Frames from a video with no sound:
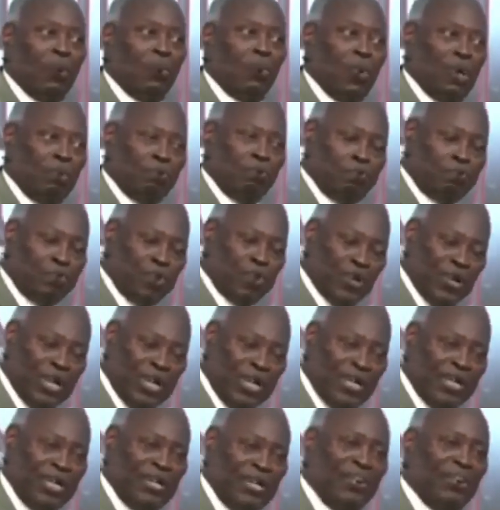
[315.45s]
when
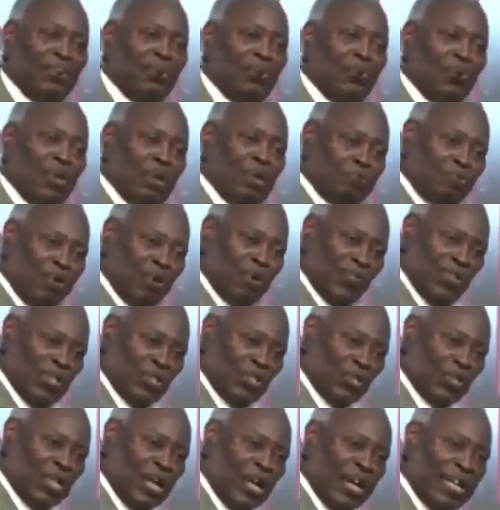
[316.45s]
praying, when
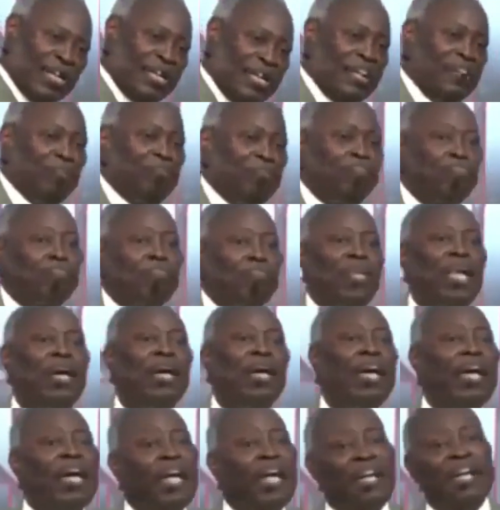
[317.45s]
prophesying,
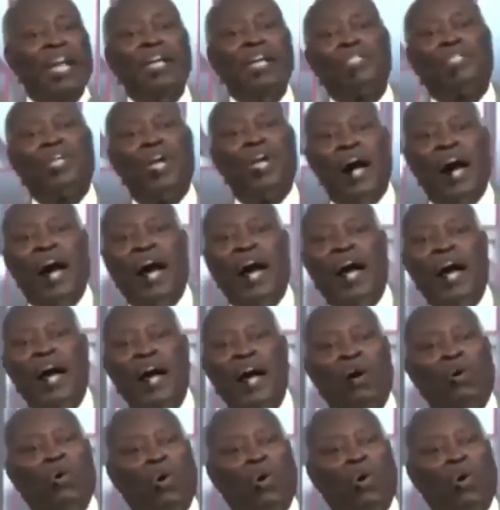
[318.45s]
let her